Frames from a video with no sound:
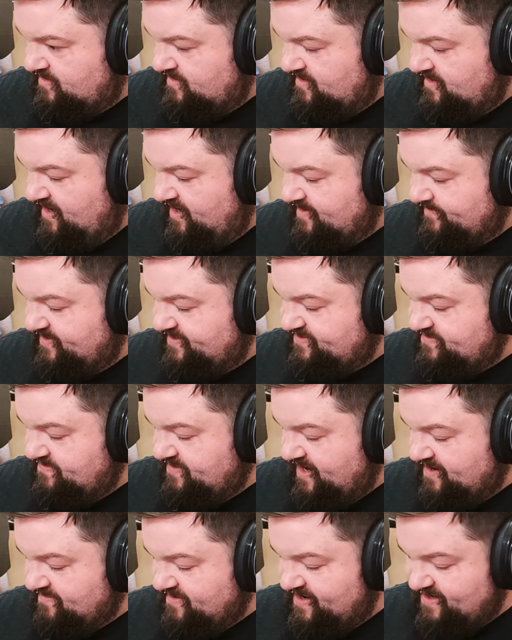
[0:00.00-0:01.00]
And I'm going to do
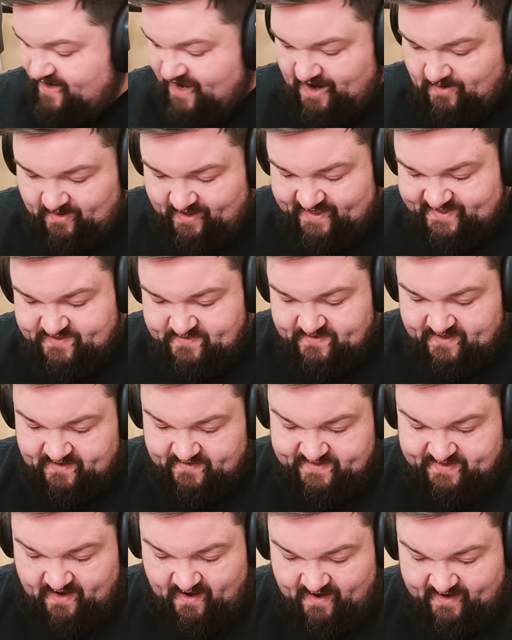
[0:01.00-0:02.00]
that right now while I do a little
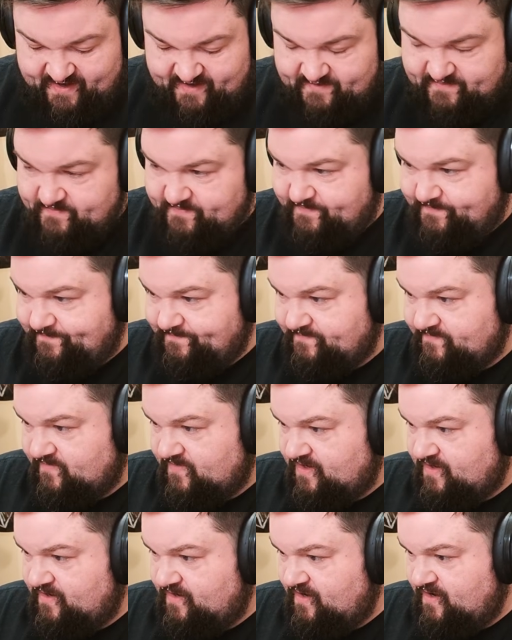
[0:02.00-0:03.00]
talking.
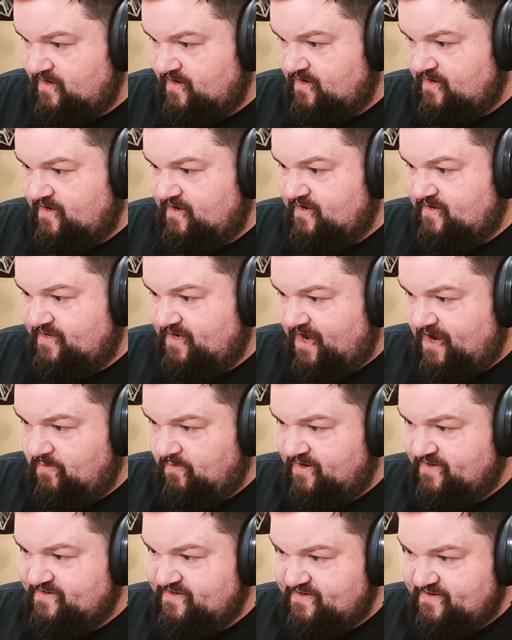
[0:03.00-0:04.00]
Now I
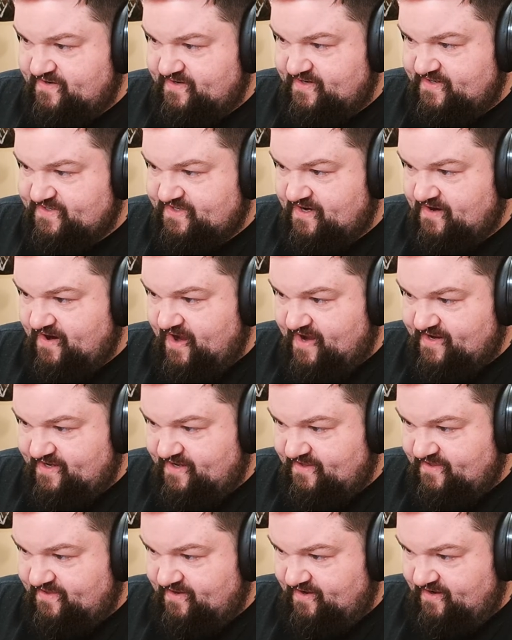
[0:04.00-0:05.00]
wonder, is there
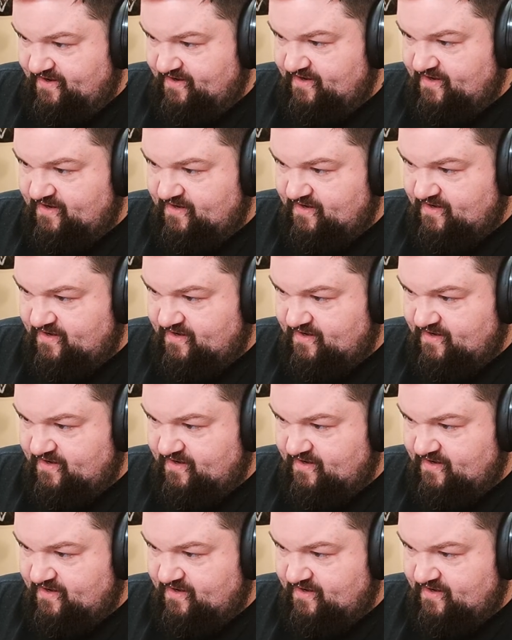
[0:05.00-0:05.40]
anything